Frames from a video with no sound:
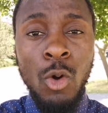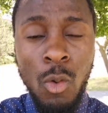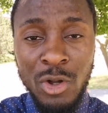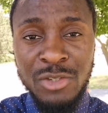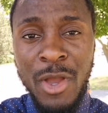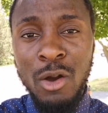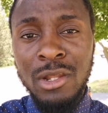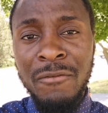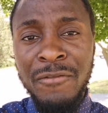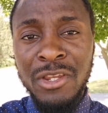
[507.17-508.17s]
go watch my
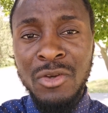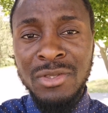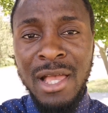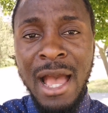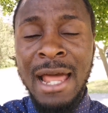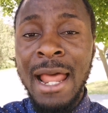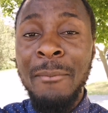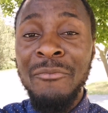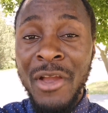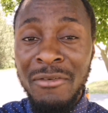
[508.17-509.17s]
other videos and
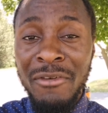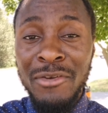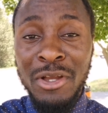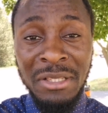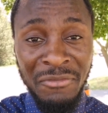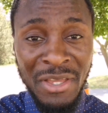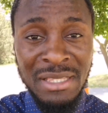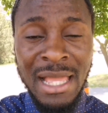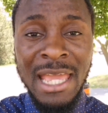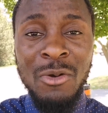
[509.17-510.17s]
i'm very very
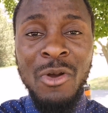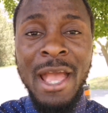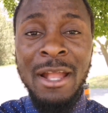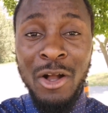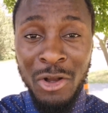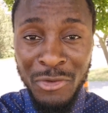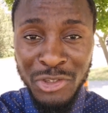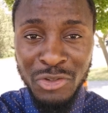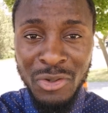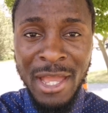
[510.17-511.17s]
convinced that it will
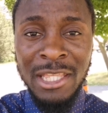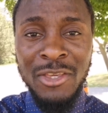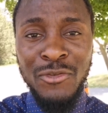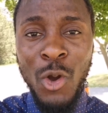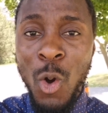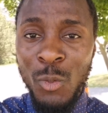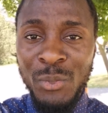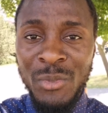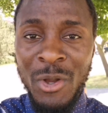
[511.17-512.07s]
encourage you and give you hope